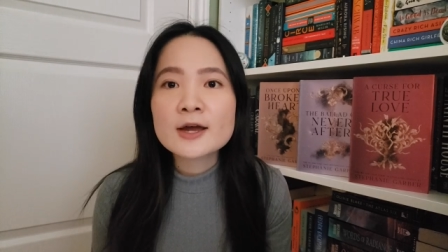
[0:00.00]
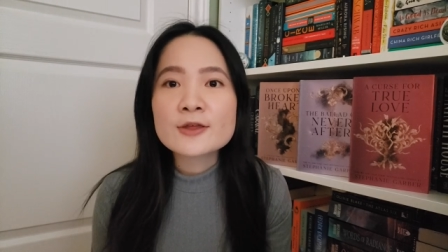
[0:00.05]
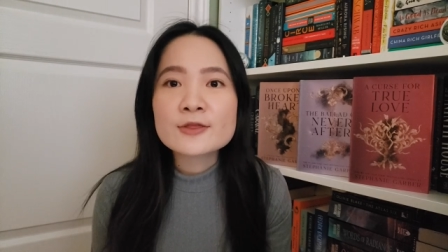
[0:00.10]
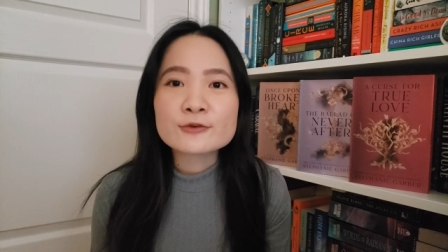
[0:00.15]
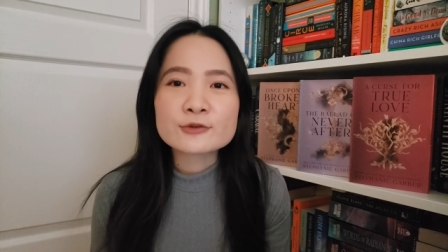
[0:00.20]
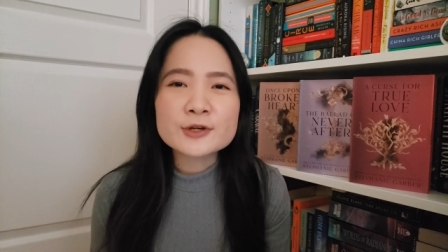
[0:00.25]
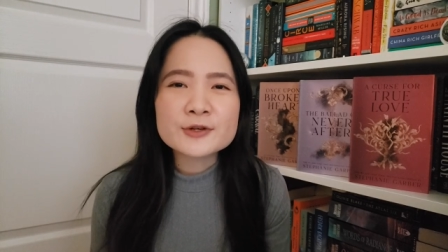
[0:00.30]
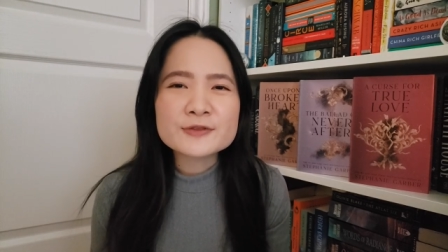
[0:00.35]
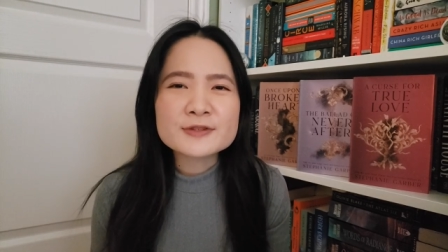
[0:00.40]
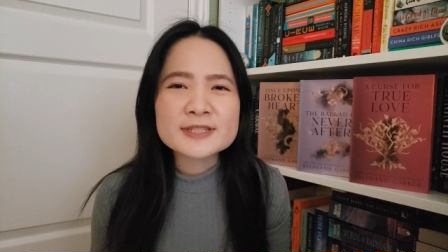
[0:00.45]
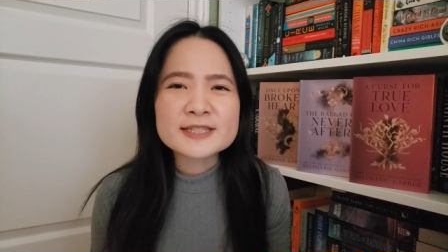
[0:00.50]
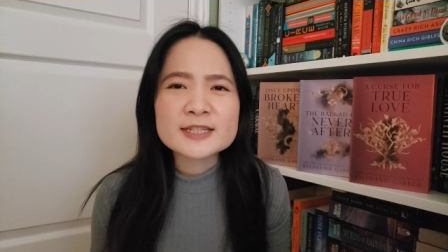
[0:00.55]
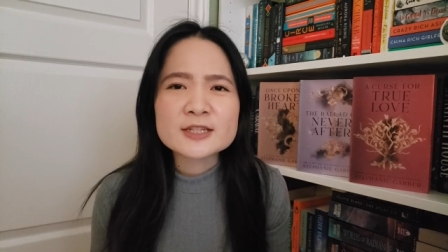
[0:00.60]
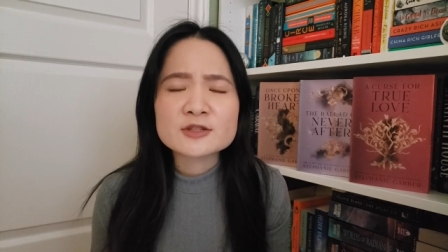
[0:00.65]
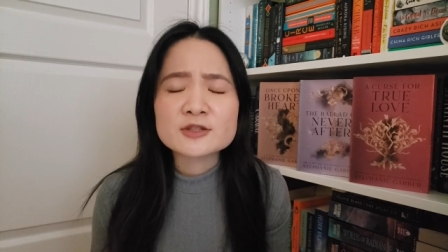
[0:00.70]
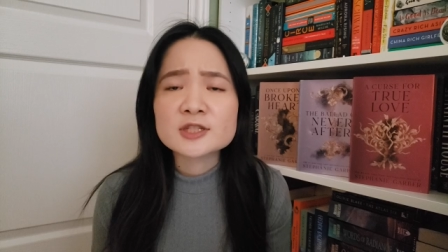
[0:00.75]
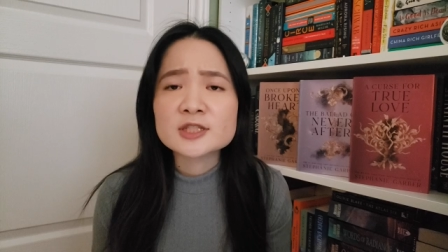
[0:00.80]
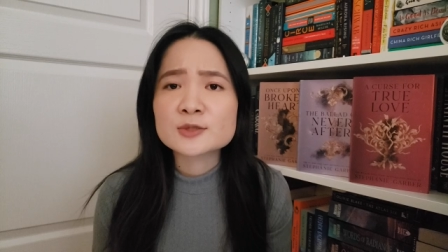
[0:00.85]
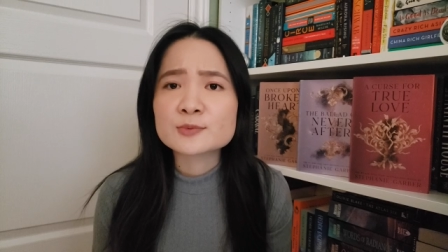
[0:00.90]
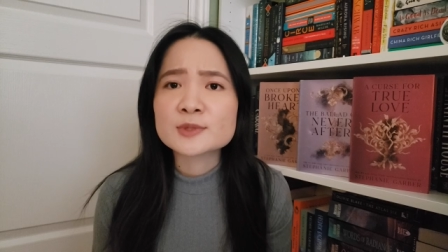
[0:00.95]
Throughout the
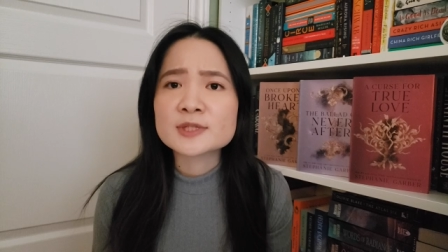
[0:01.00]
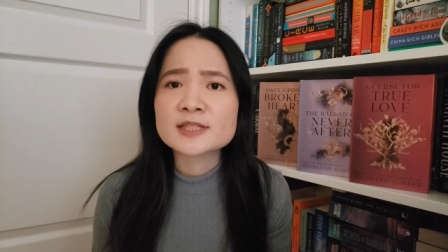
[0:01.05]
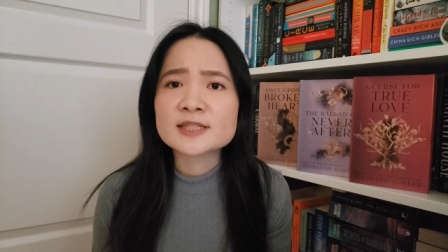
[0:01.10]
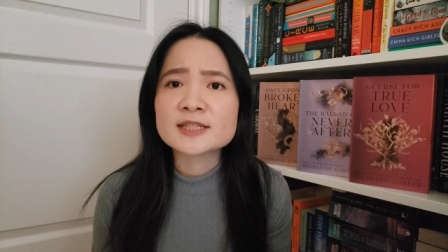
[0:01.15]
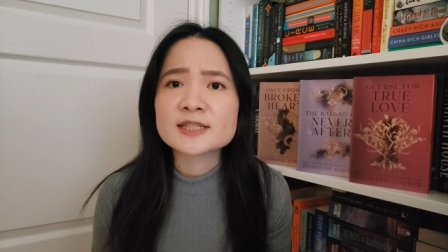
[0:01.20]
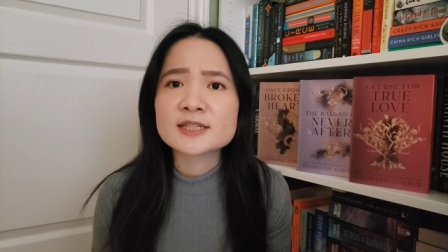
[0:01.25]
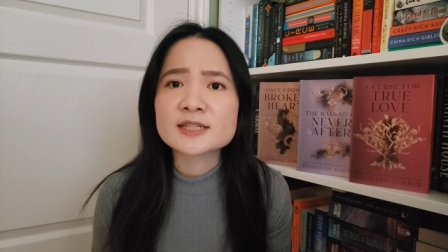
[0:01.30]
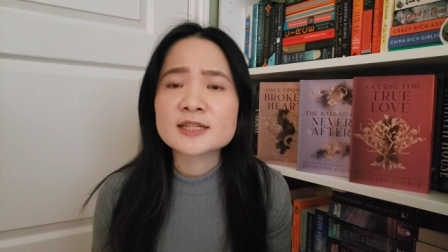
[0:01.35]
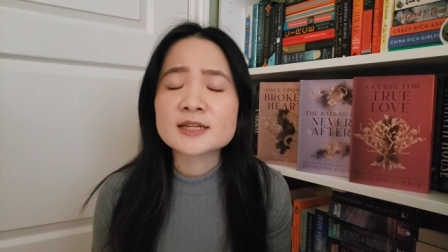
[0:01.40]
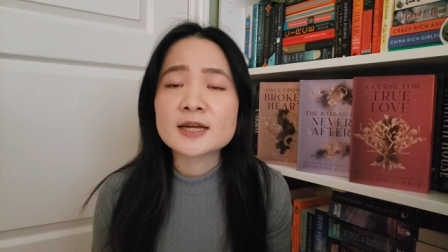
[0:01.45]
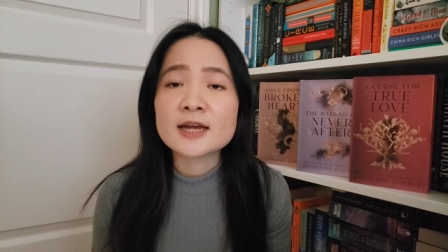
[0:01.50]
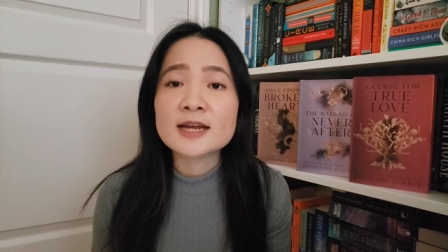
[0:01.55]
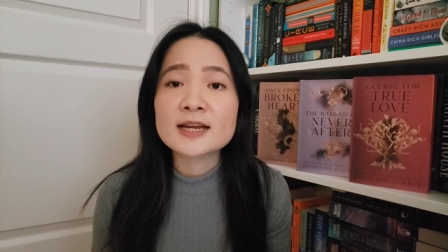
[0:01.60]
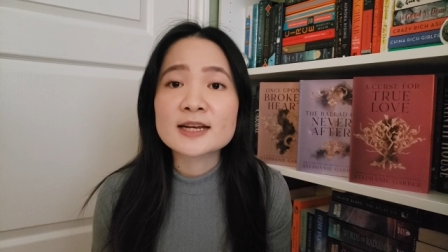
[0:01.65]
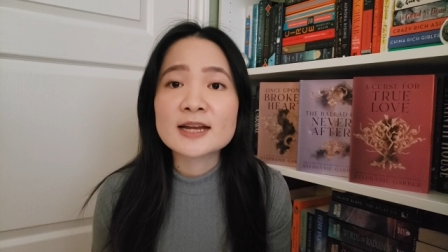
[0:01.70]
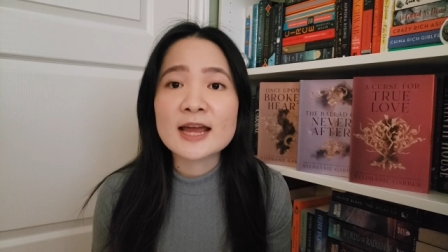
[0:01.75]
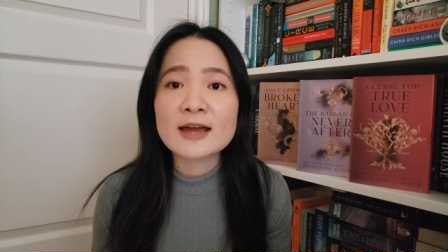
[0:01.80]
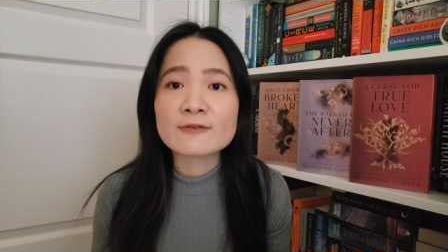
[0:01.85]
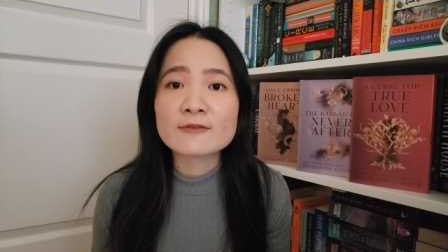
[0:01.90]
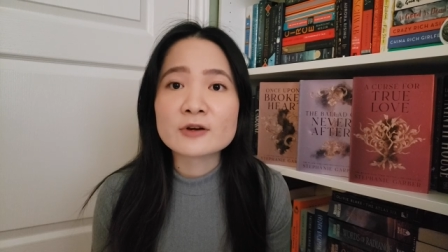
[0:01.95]
series, we see
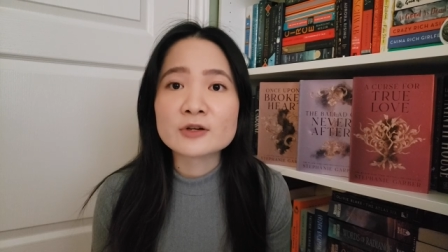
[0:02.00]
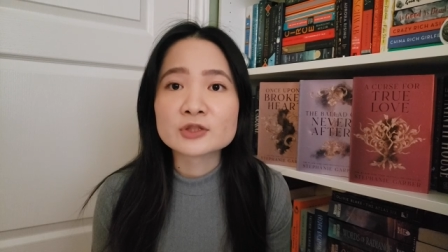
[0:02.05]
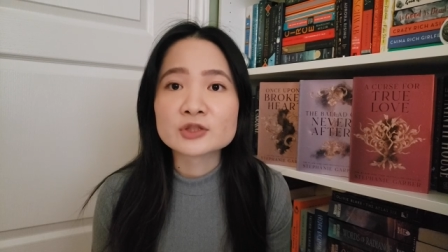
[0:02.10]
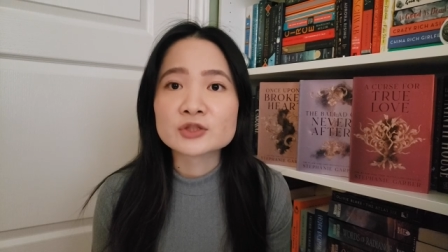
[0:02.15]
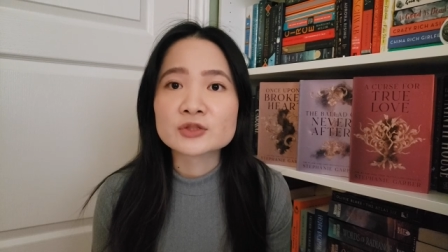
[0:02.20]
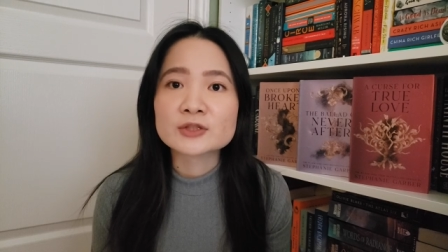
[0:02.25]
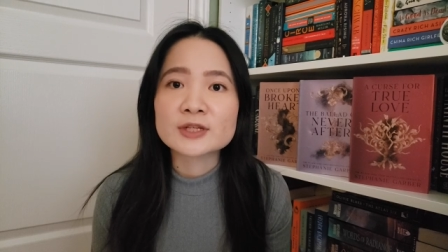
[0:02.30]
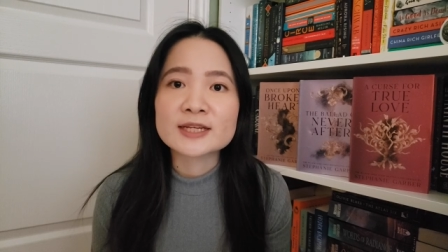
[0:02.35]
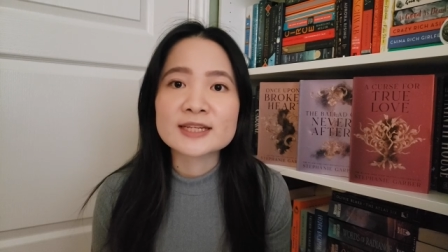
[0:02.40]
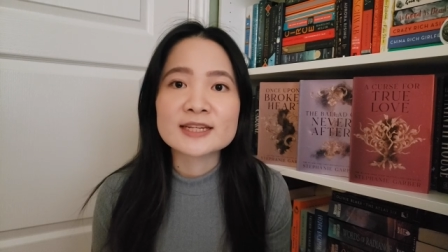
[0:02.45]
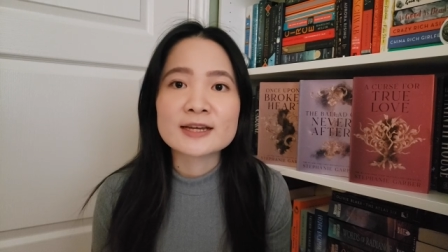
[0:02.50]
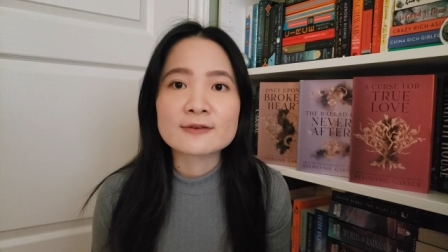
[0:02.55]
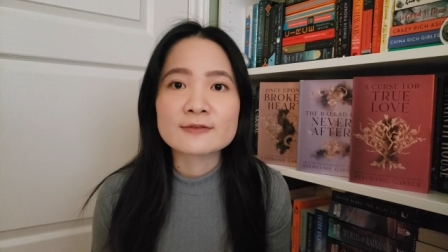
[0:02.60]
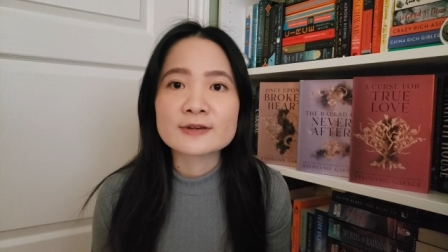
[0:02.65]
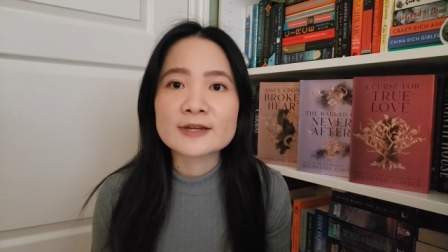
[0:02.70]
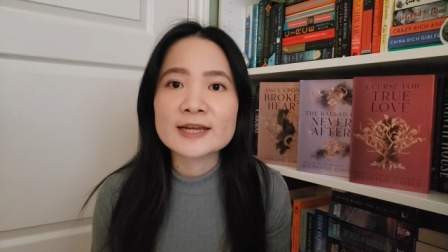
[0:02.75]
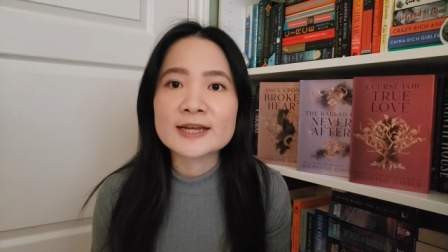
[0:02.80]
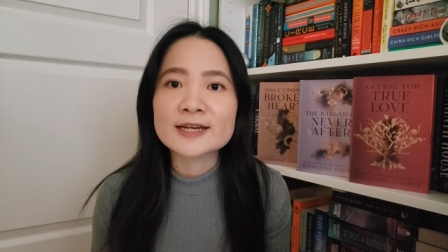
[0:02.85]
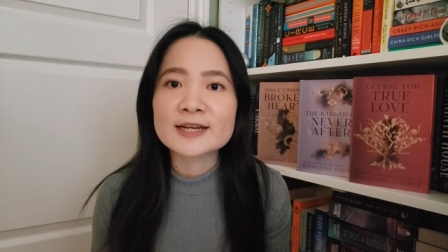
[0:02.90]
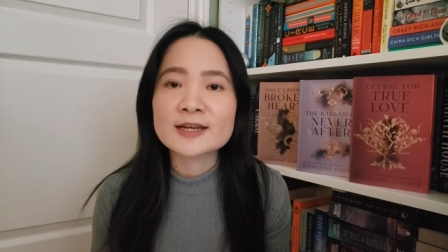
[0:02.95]
Evangeline
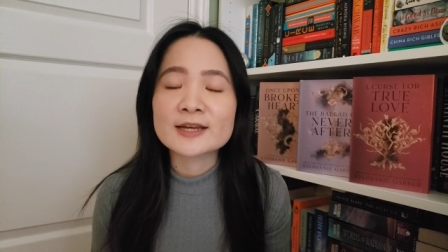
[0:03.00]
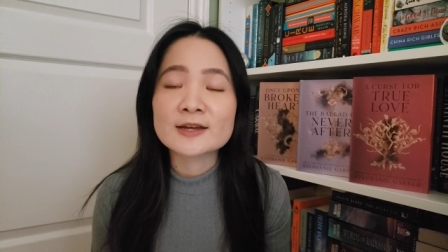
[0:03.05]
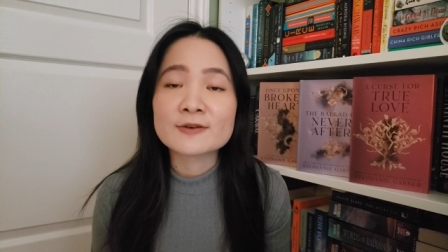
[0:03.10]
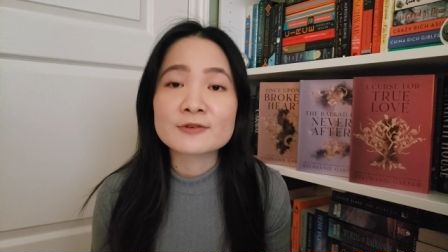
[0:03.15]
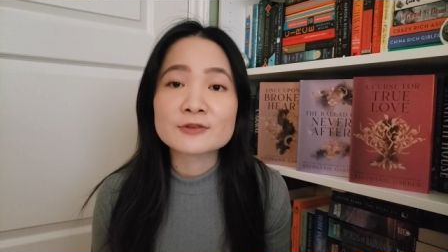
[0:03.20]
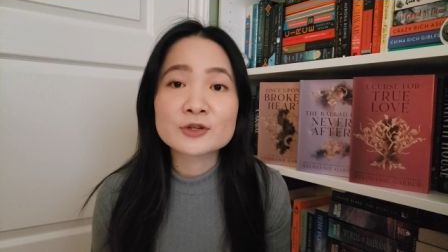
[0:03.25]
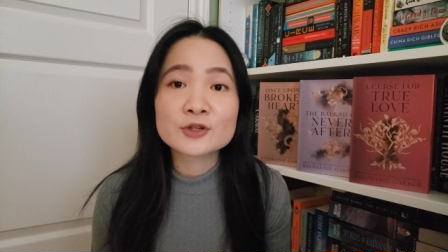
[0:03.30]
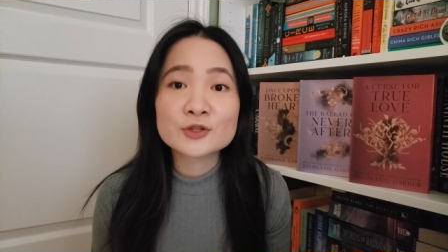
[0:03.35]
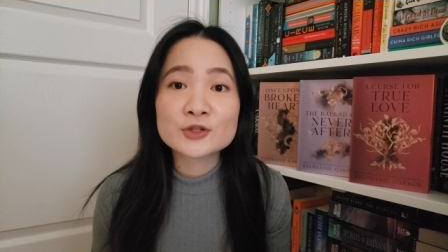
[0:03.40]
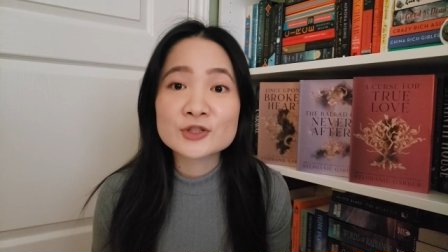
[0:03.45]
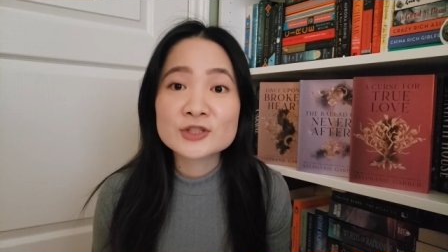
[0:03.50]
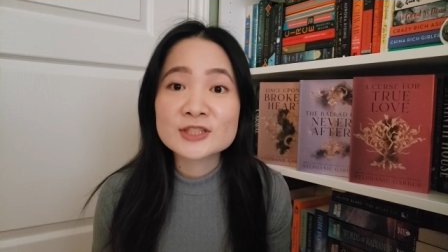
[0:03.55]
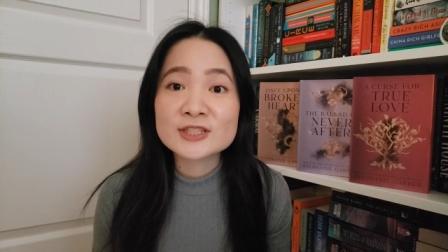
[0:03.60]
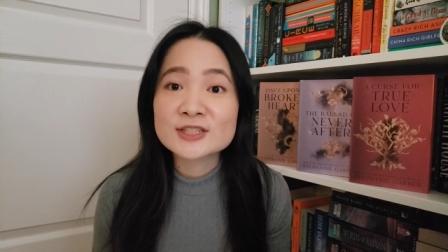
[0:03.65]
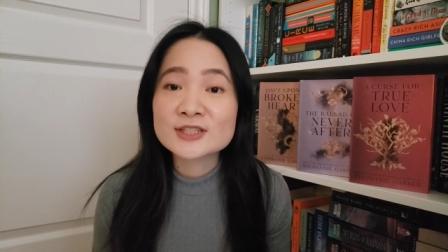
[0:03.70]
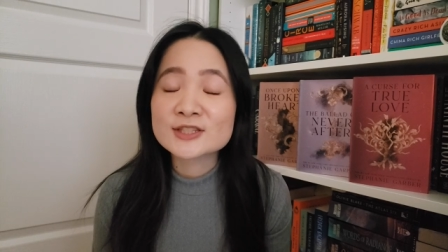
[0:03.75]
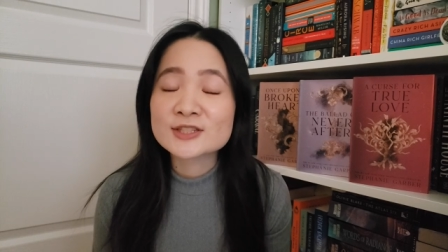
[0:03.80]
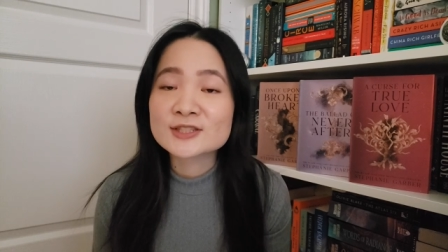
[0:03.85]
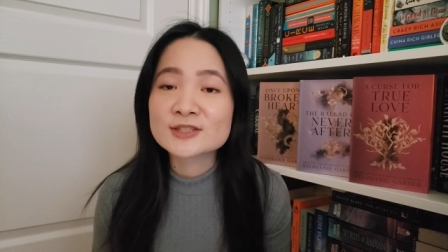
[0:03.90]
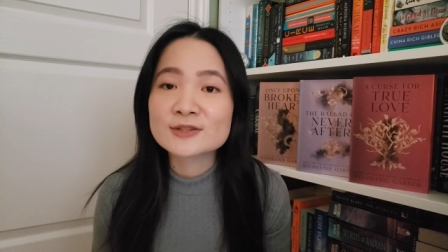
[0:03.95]
navigating
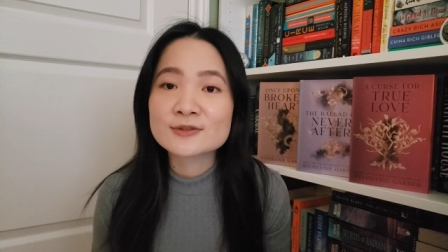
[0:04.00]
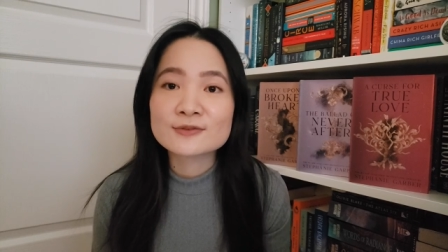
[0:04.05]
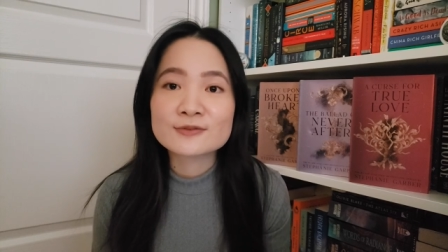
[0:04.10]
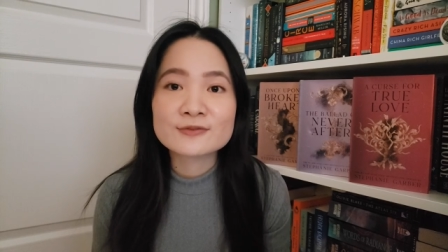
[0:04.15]
curses,